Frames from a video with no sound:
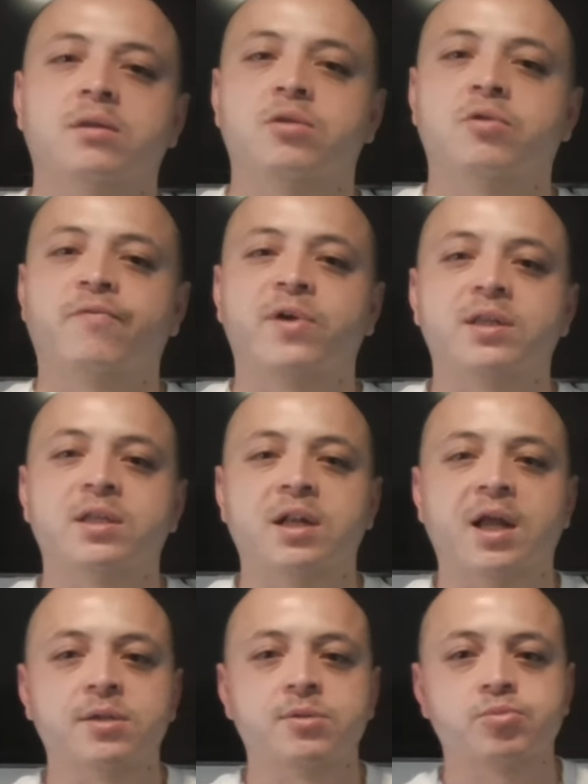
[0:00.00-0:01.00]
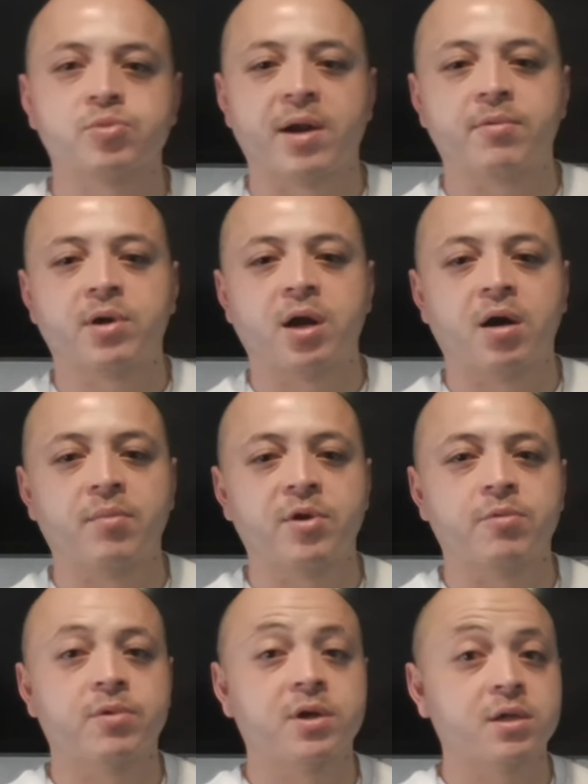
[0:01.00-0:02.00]
Don't forget to like, subscribe, and
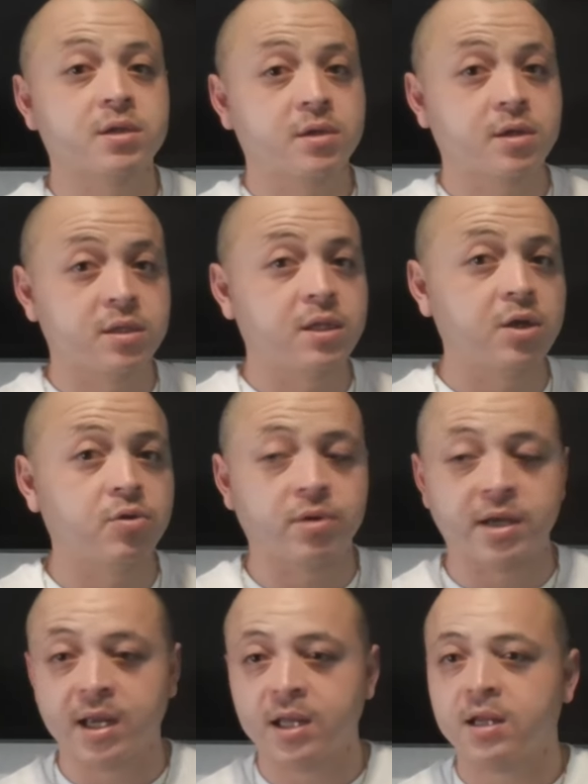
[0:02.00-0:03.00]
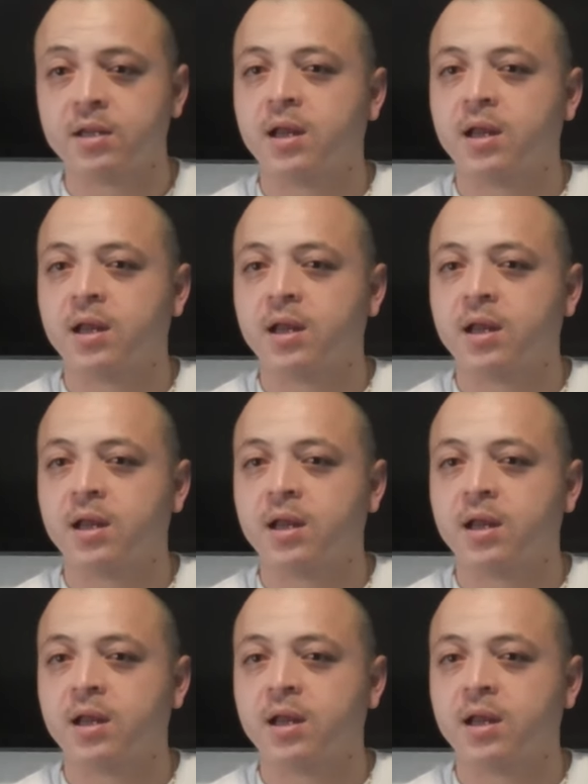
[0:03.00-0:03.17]
comment. We're going to continue to get it.